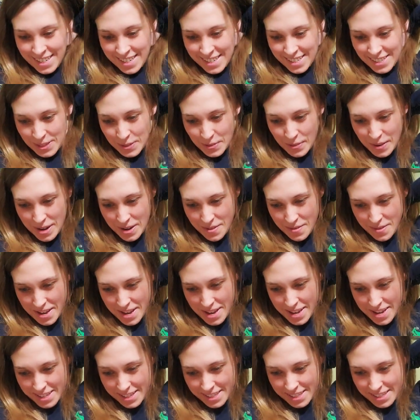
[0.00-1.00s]
So
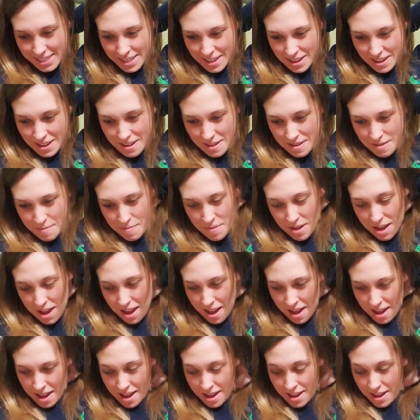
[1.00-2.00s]
anyways,
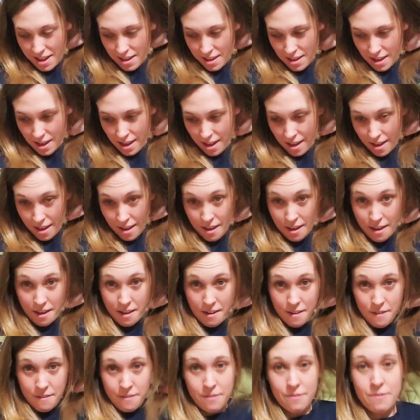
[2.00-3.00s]
I
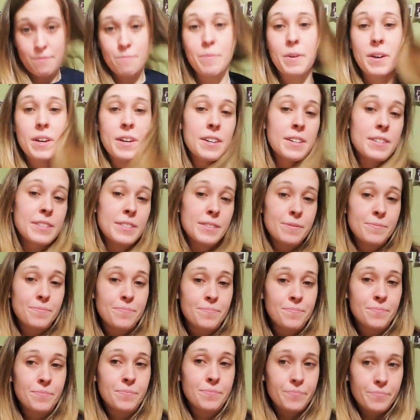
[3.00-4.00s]
have been